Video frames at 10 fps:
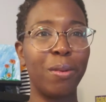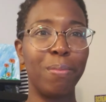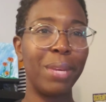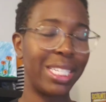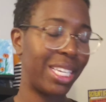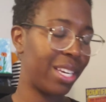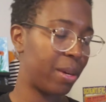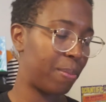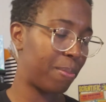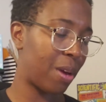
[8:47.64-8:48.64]
mixing
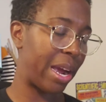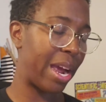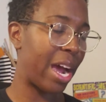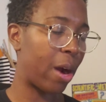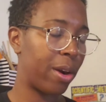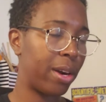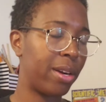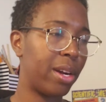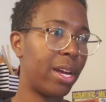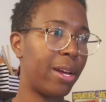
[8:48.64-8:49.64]
up
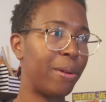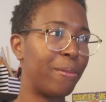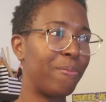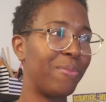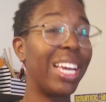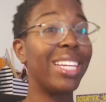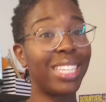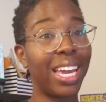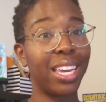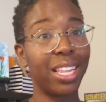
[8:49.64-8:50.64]
our
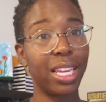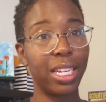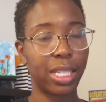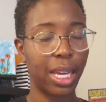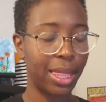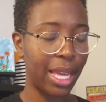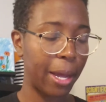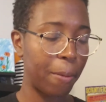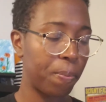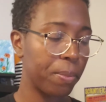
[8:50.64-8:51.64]
intake and things like
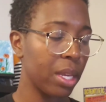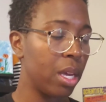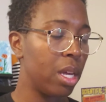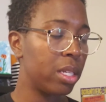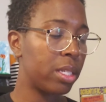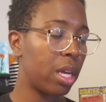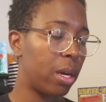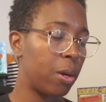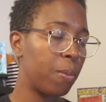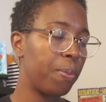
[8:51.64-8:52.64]
that.
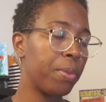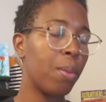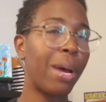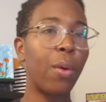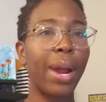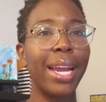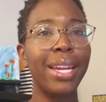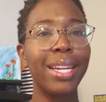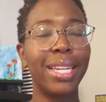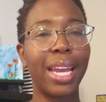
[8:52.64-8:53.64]
So by
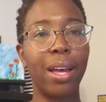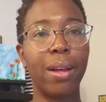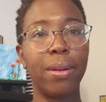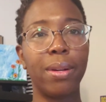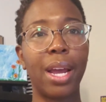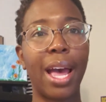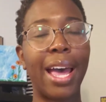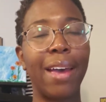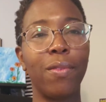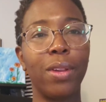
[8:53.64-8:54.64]
writing it down,
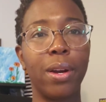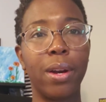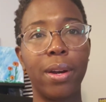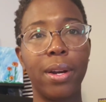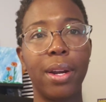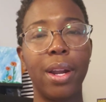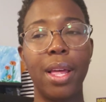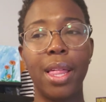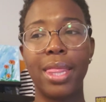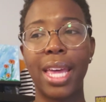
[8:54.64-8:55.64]
I've learned
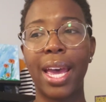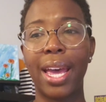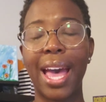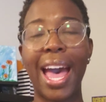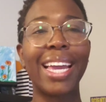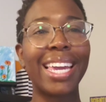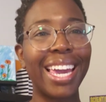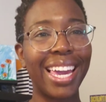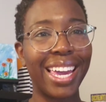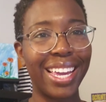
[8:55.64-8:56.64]
that I
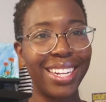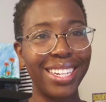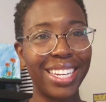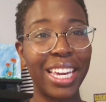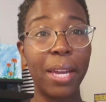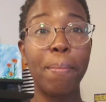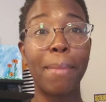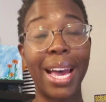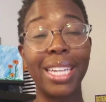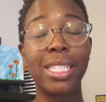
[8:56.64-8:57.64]
can keep
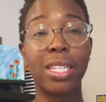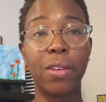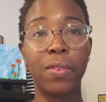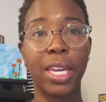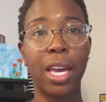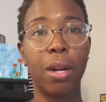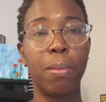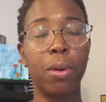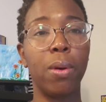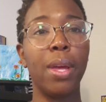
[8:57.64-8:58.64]
myself
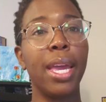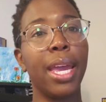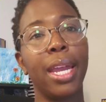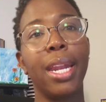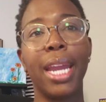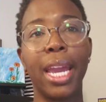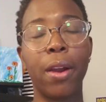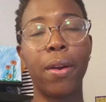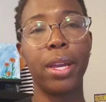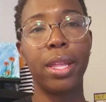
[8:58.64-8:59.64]
accountable in an
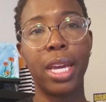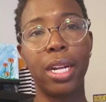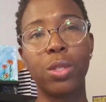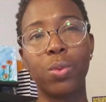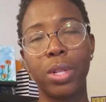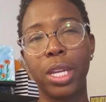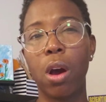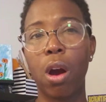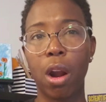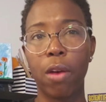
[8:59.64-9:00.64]
area that is really
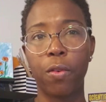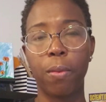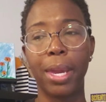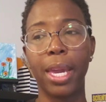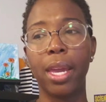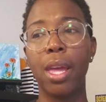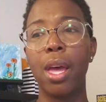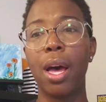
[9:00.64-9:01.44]
hard for me.